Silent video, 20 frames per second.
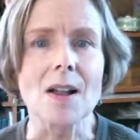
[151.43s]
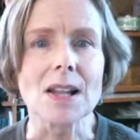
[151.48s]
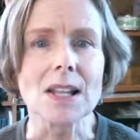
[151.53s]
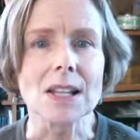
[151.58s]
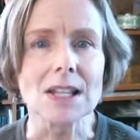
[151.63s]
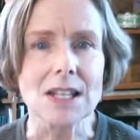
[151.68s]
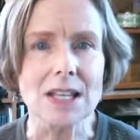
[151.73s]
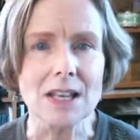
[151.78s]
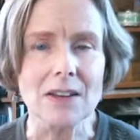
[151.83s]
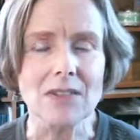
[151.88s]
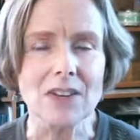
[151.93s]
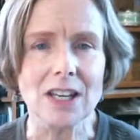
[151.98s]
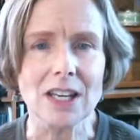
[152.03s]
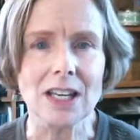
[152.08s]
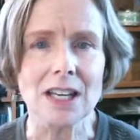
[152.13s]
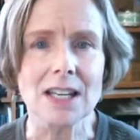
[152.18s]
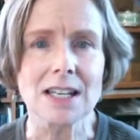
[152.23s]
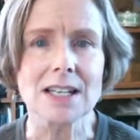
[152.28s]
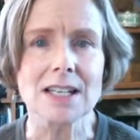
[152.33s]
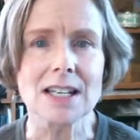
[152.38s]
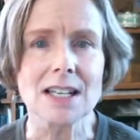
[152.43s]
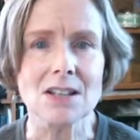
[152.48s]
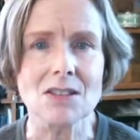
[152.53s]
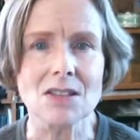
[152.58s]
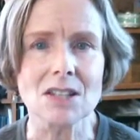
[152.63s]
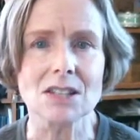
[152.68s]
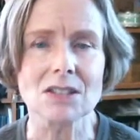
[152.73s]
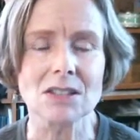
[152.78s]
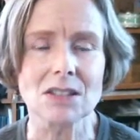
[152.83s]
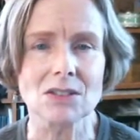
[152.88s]
Living in
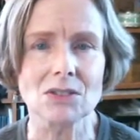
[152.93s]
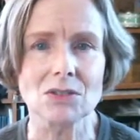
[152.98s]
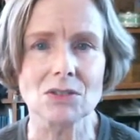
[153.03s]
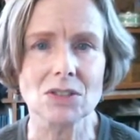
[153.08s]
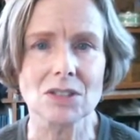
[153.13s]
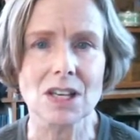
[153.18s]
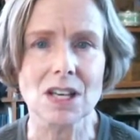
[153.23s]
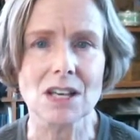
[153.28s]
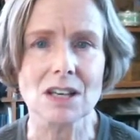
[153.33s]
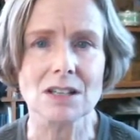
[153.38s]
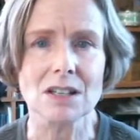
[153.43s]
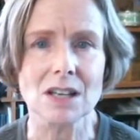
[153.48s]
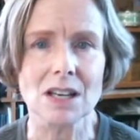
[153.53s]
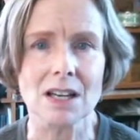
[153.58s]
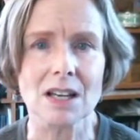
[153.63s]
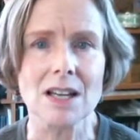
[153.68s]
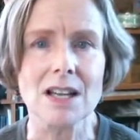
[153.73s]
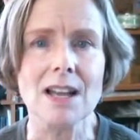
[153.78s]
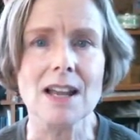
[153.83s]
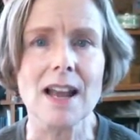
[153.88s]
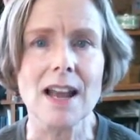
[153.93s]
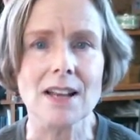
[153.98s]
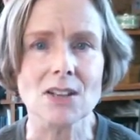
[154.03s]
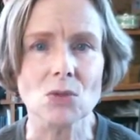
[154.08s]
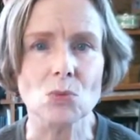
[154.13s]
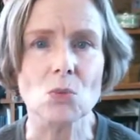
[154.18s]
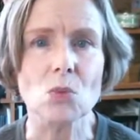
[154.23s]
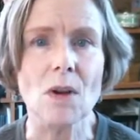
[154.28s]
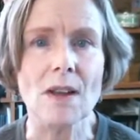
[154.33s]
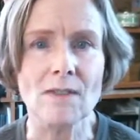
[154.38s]
this understanding
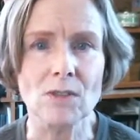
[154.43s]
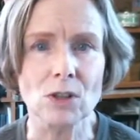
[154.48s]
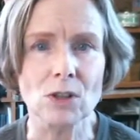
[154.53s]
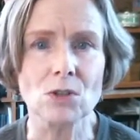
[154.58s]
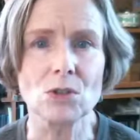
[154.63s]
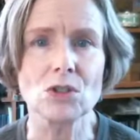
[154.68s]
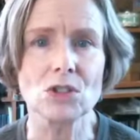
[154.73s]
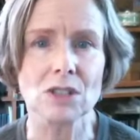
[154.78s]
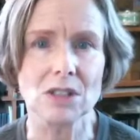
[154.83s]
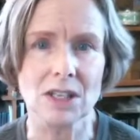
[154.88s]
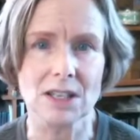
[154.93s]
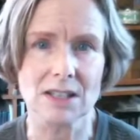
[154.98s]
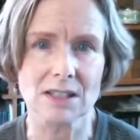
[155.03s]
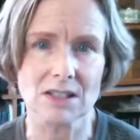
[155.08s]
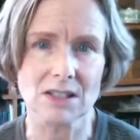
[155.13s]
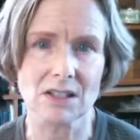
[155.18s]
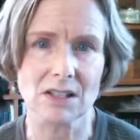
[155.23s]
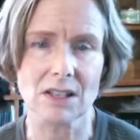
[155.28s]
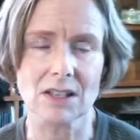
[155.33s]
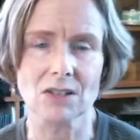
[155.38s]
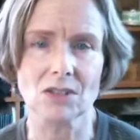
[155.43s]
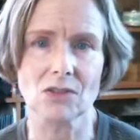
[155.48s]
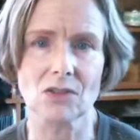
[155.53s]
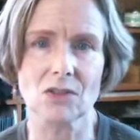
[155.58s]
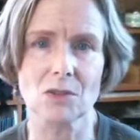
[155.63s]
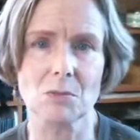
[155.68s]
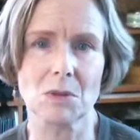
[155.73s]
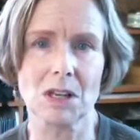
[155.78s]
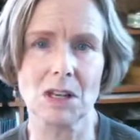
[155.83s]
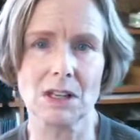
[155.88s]
has revolutionized things
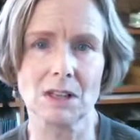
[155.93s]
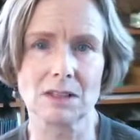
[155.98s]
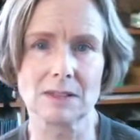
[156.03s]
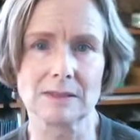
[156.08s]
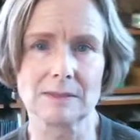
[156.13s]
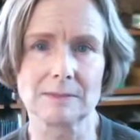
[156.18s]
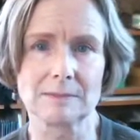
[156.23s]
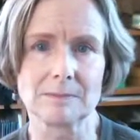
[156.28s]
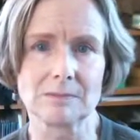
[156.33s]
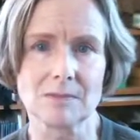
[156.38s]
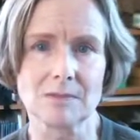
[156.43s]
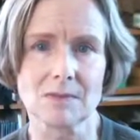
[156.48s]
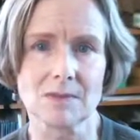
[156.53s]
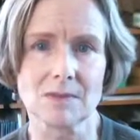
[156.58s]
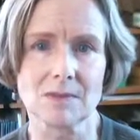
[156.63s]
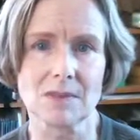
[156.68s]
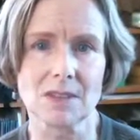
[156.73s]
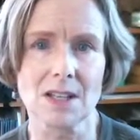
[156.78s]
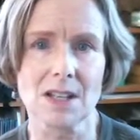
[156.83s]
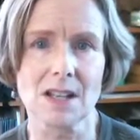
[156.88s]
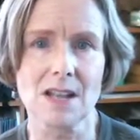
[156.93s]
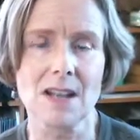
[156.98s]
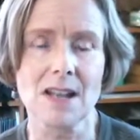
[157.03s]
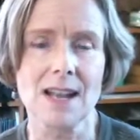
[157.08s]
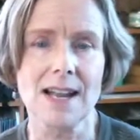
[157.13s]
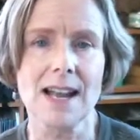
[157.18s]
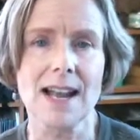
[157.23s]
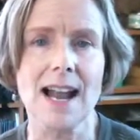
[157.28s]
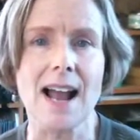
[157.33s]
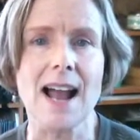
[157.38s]
for me.
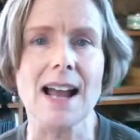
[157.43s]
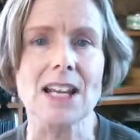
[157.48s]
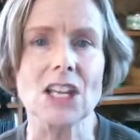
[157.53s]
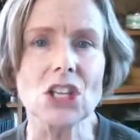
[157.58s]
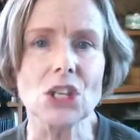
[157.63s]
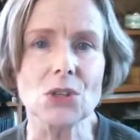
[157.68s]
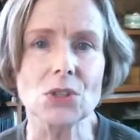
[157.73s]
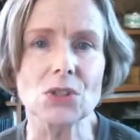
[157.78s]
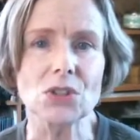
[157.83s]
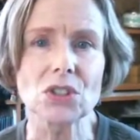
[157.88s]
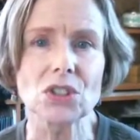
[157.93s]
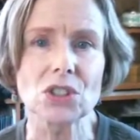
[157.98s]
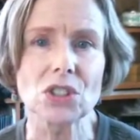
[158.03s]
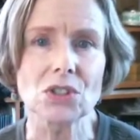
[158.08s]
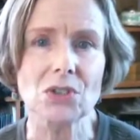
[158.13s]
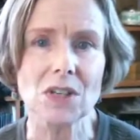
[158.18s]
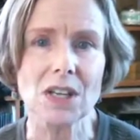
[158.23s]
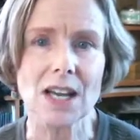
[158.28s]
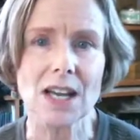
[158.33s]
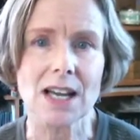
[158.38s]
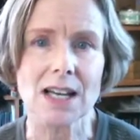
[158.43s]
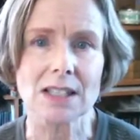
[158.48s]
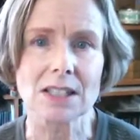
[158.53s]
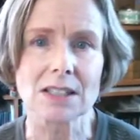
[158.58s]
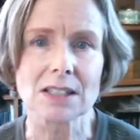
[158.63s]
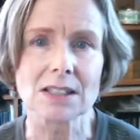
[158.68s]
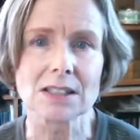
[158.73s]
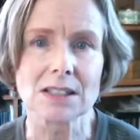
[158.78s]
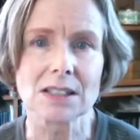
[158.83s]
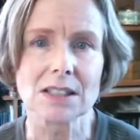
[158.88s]
I used to get